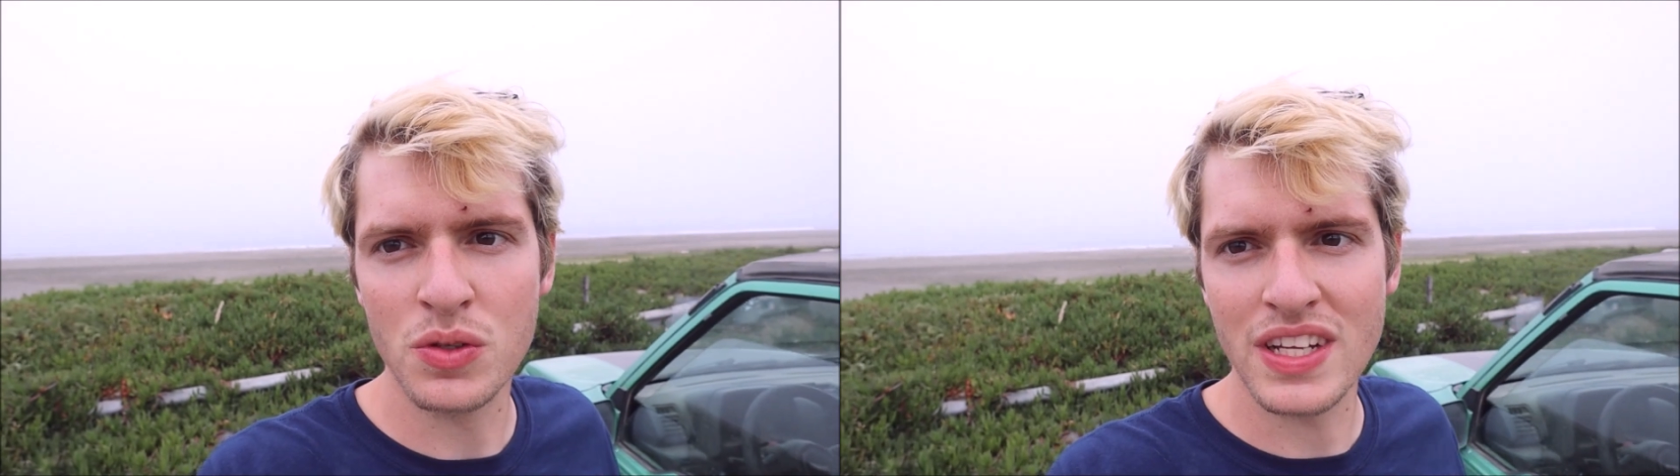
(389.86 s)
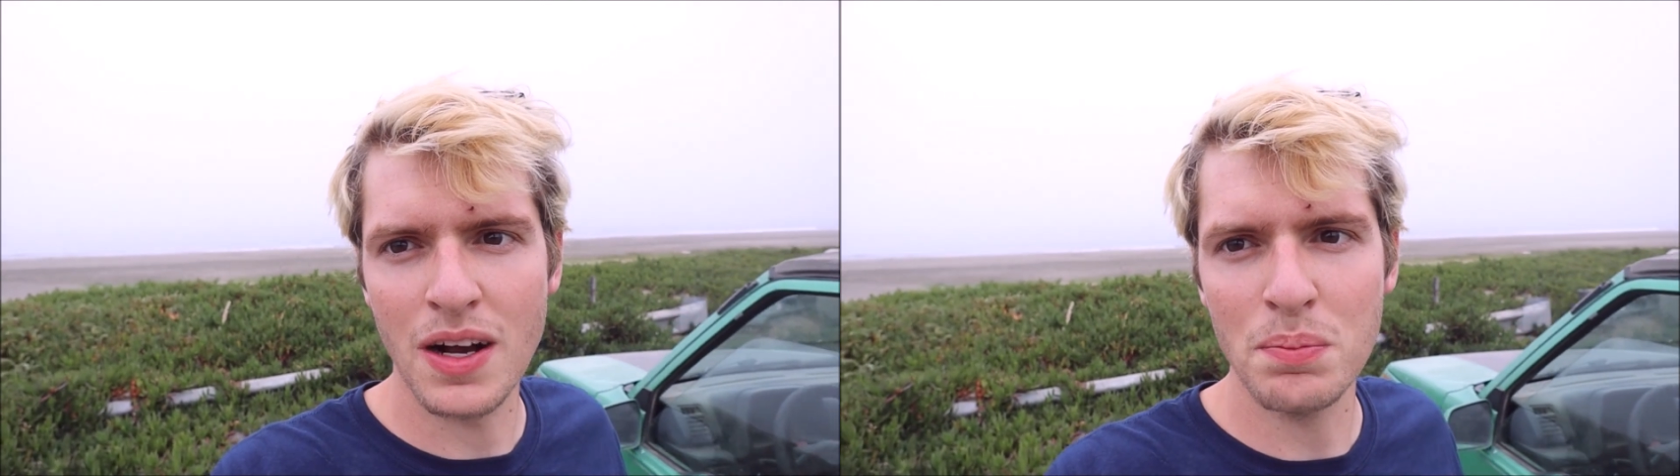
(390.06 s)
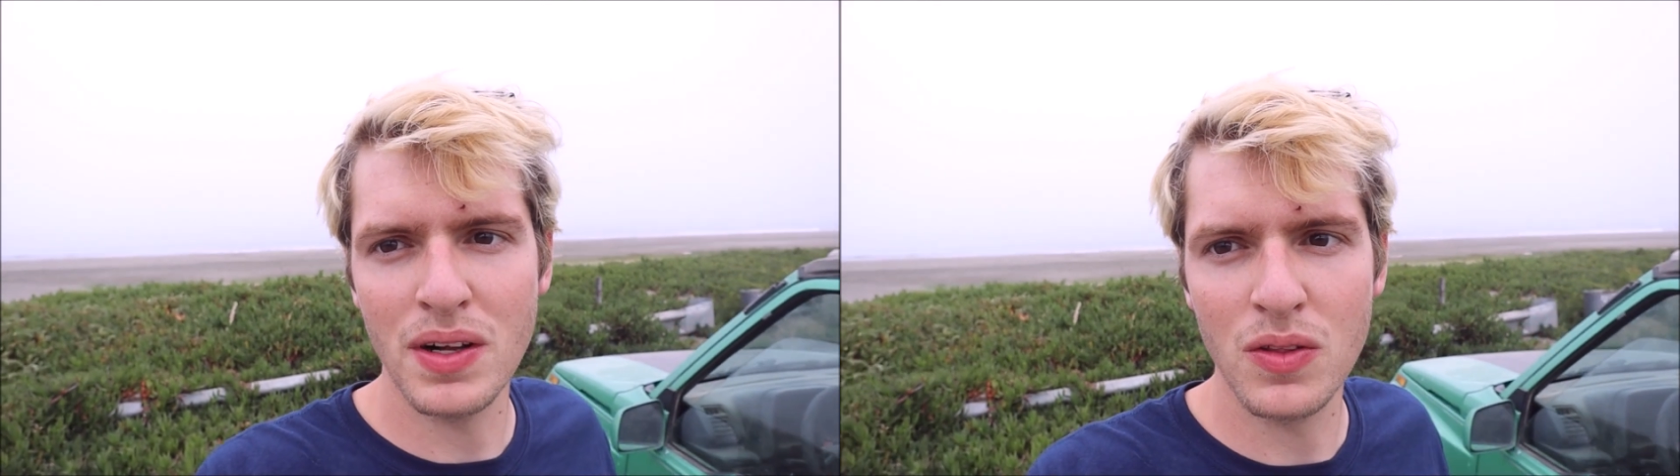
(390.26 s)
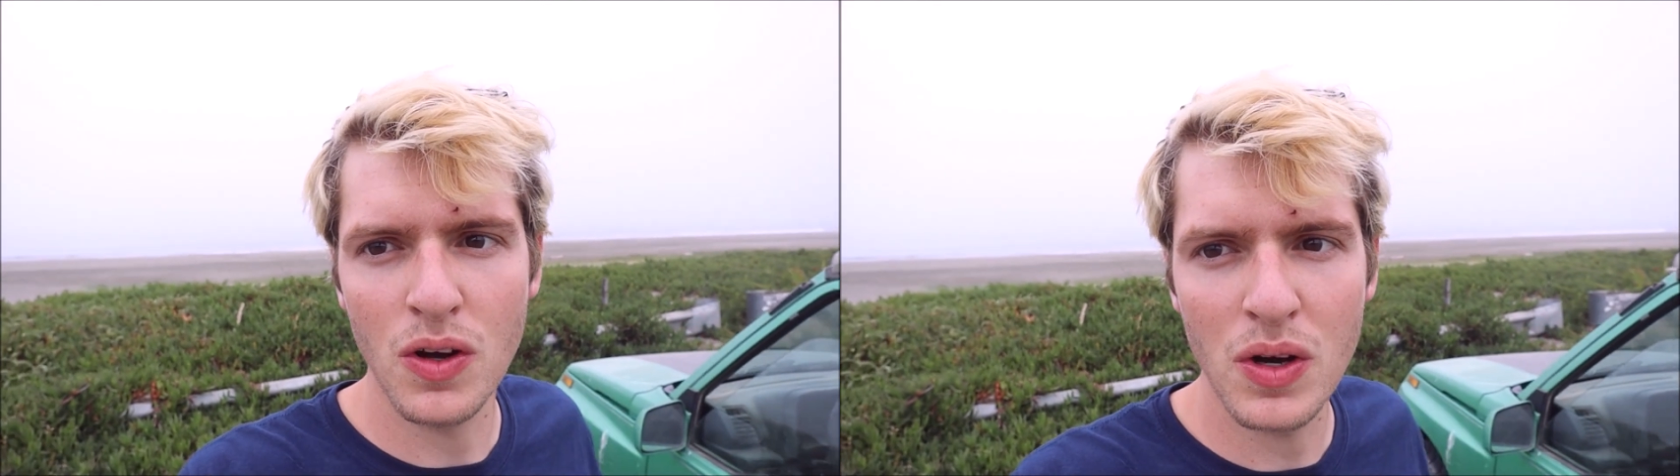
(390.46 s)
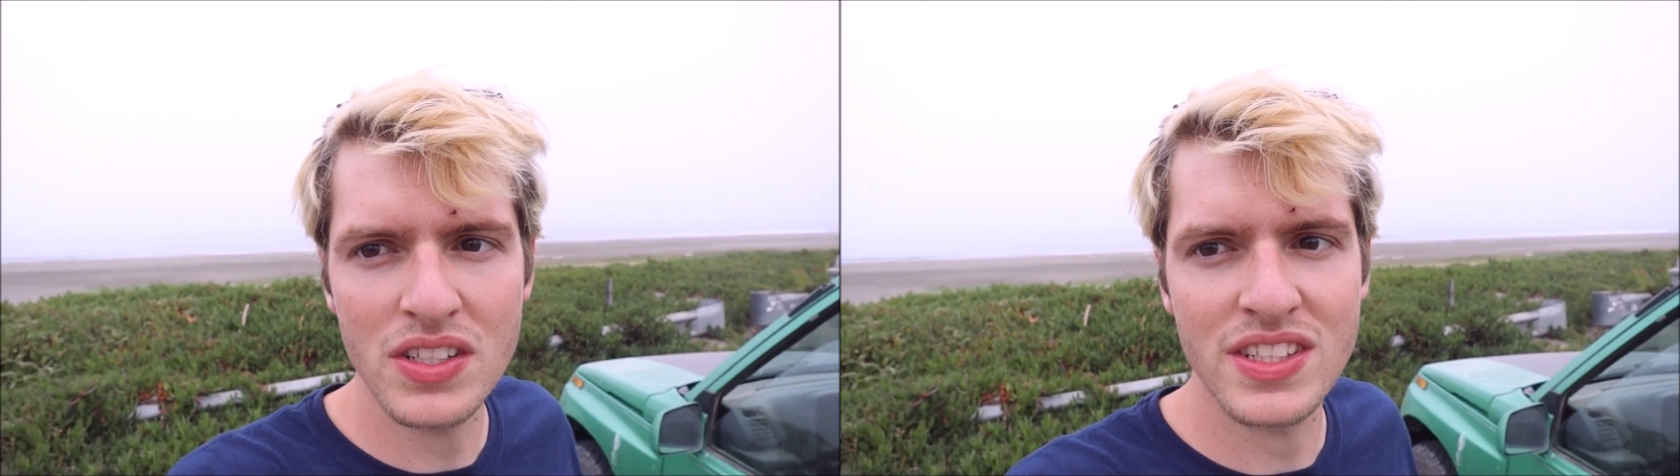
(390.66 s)
down
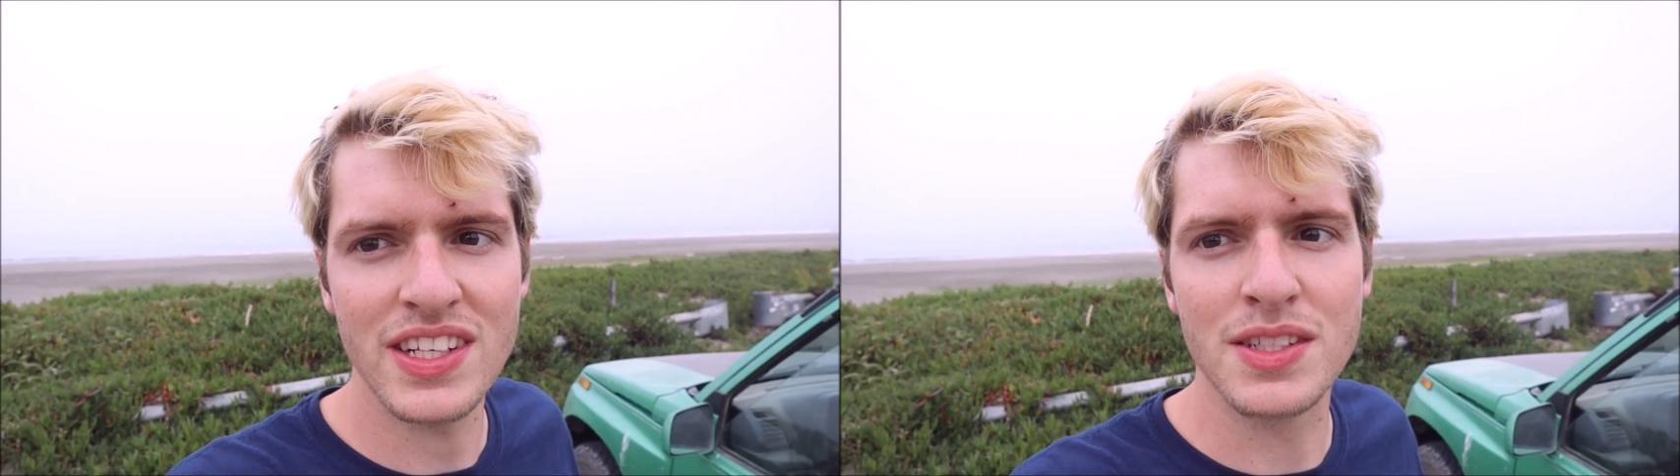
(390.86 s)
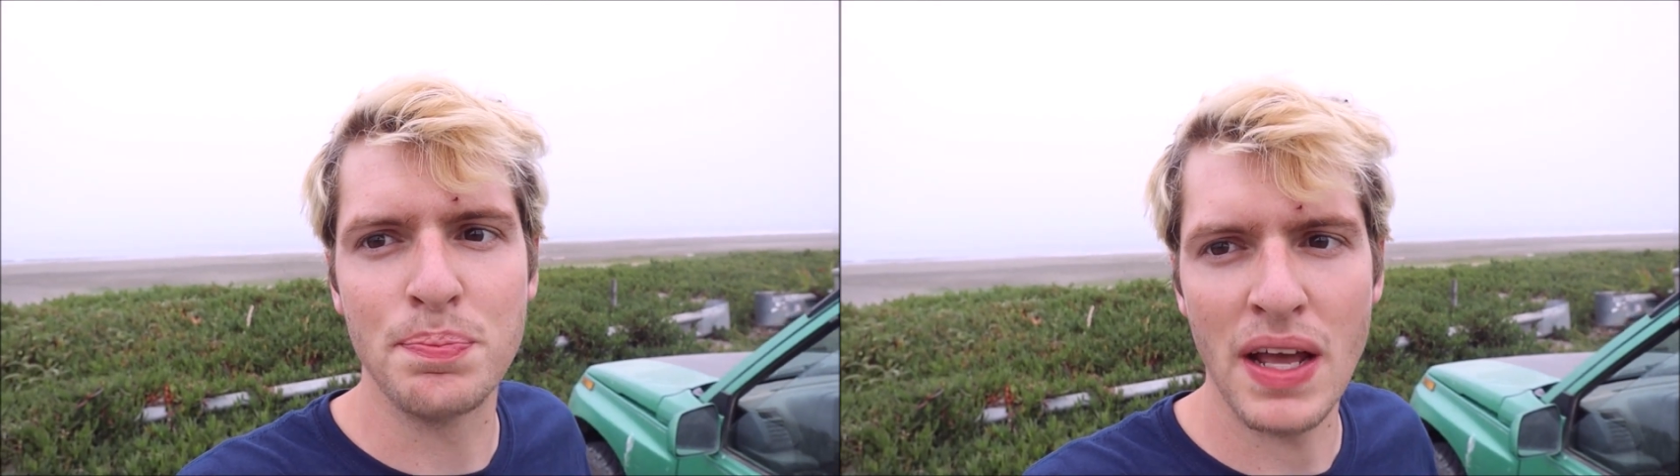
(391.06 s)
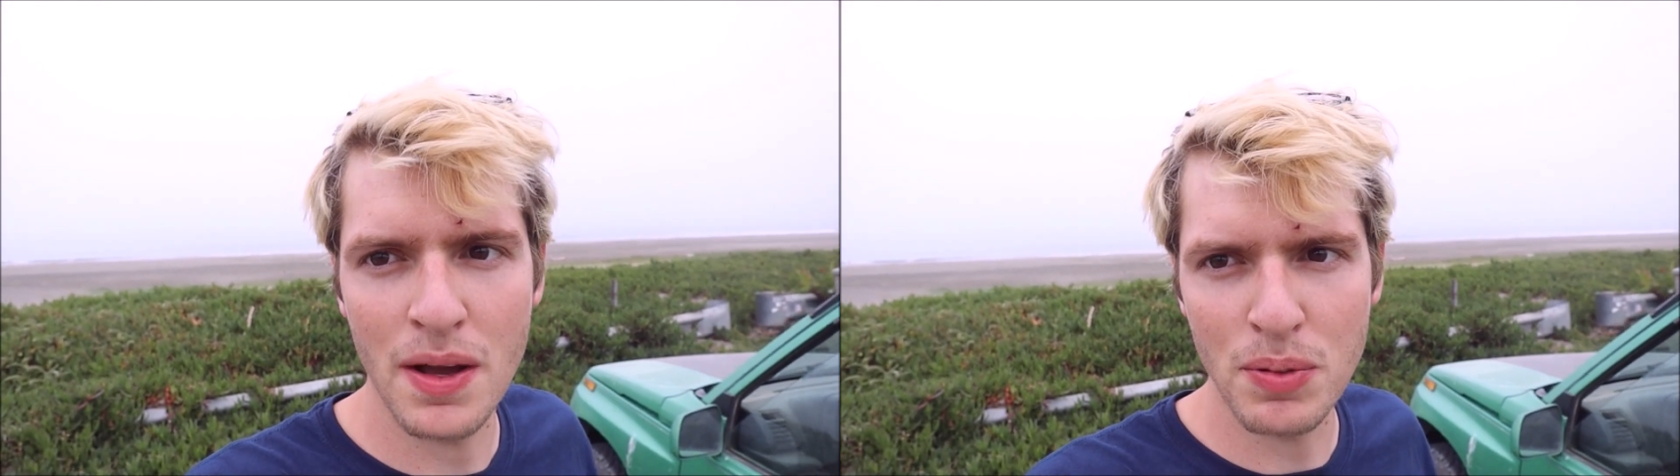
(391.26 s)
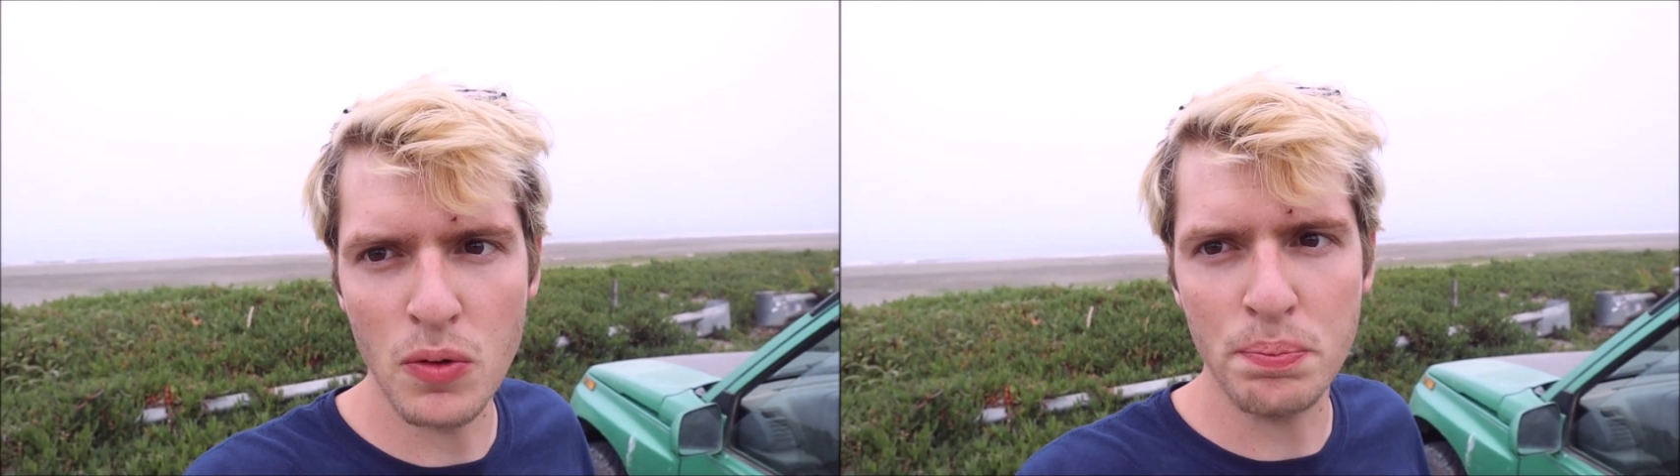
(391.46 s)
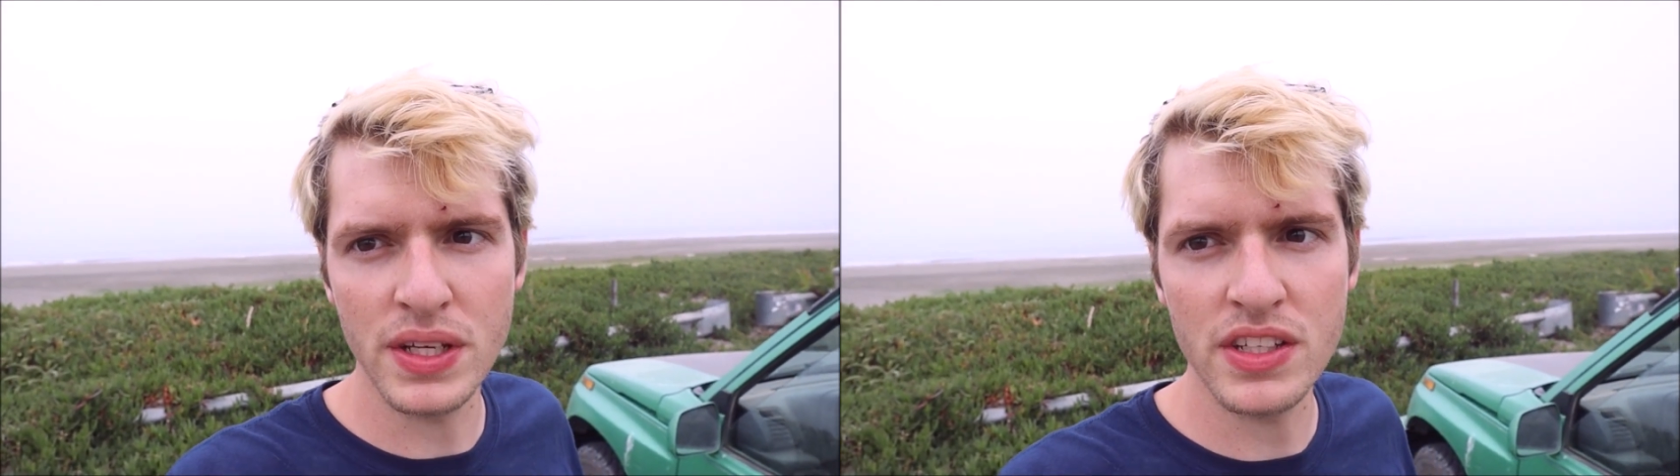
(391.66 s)
below us is Pebble
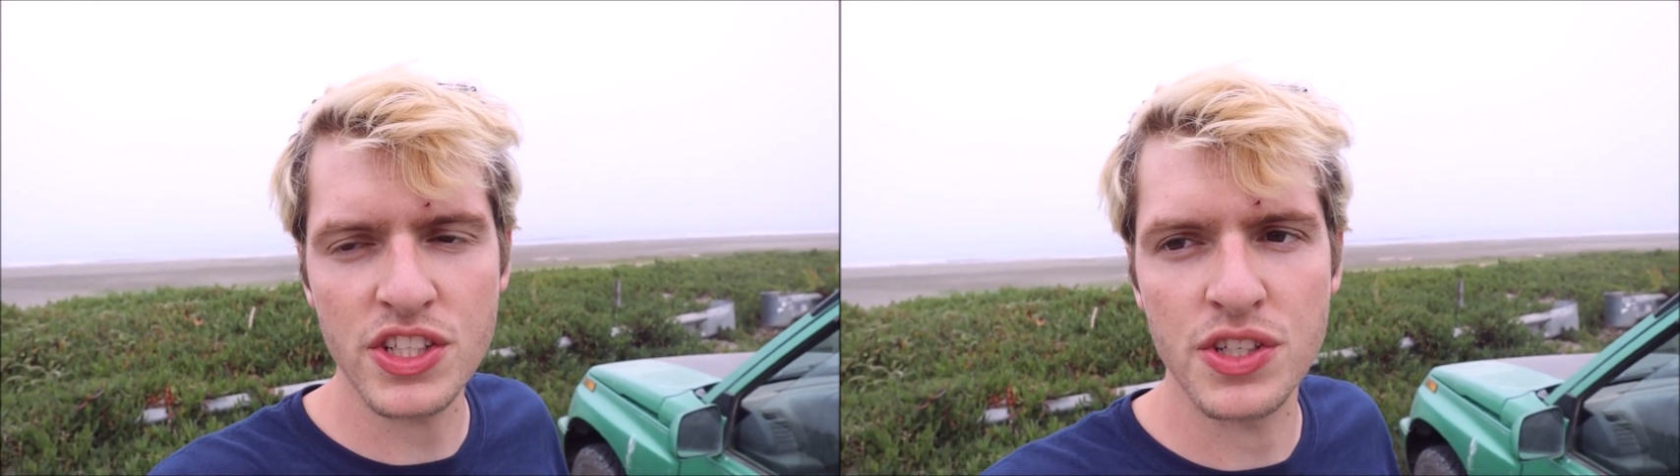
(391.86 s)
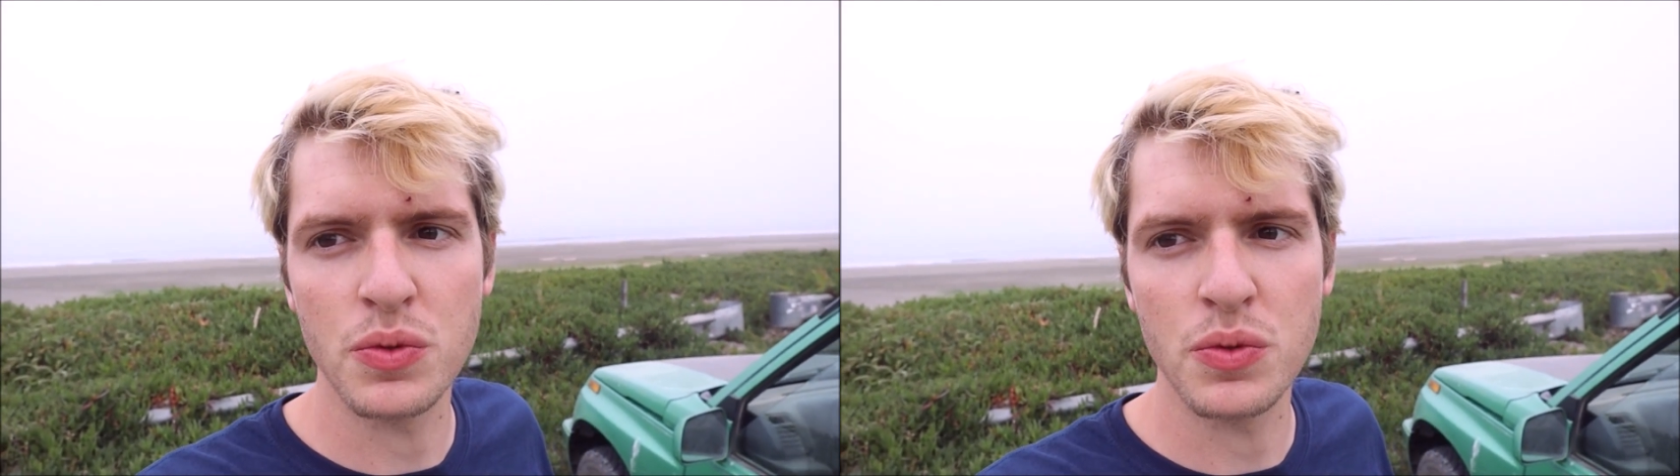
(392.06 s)
Beach,